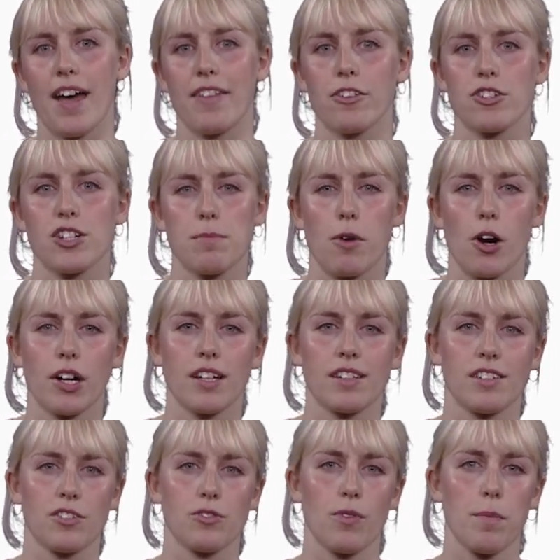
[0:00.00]
energy market
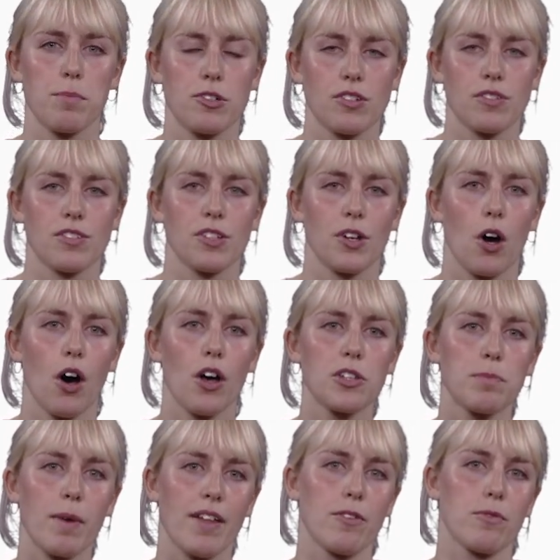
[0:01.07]
disruptions
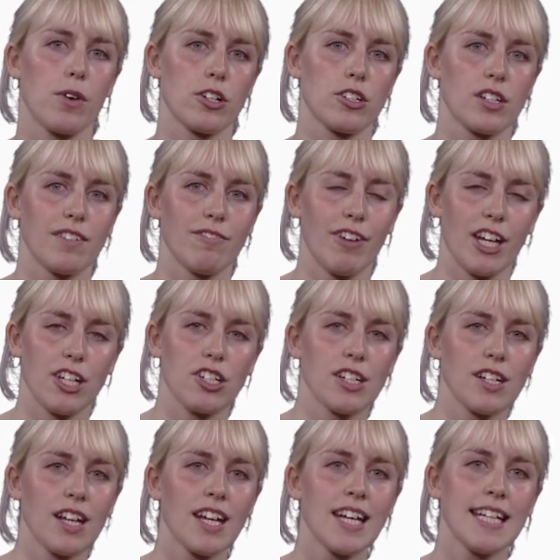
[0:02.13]
caused by the Russian
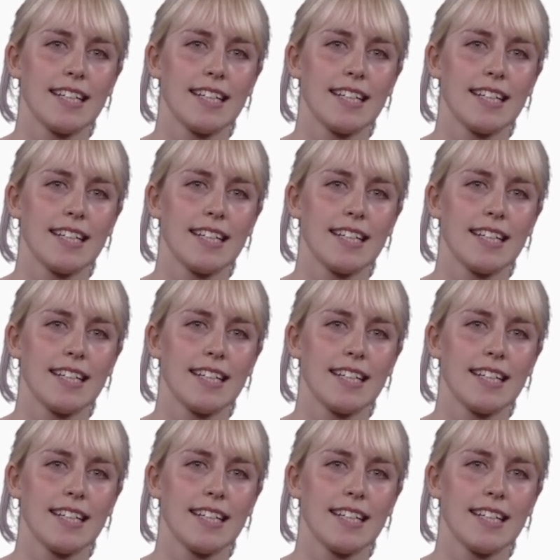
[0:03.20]
invasion,